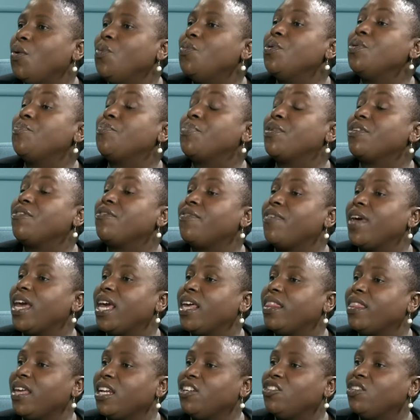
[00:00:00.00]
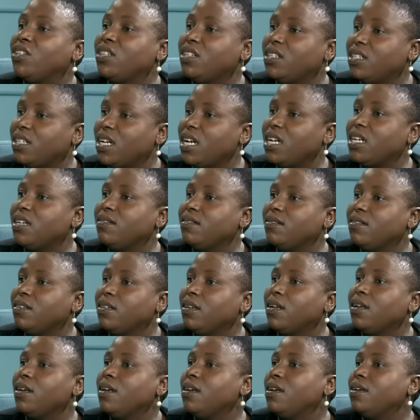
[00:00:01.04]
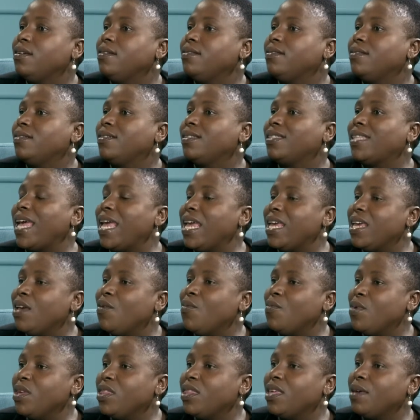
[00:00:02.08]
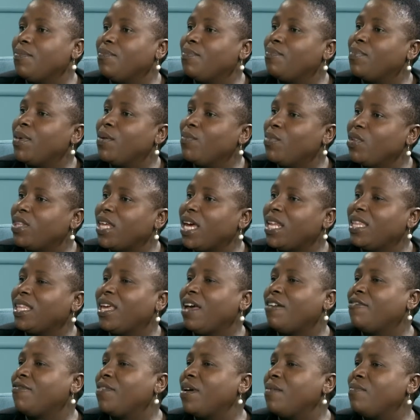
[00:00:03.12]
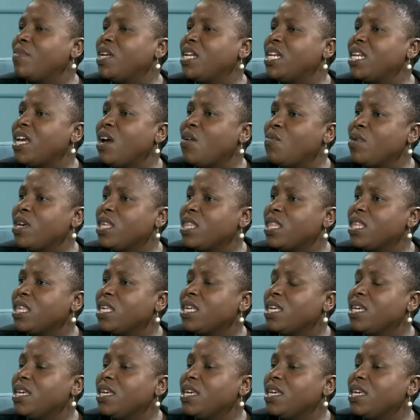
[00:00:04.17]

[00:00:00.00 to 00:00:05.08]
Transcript: We prefer that children stay with the people that they are familiar with,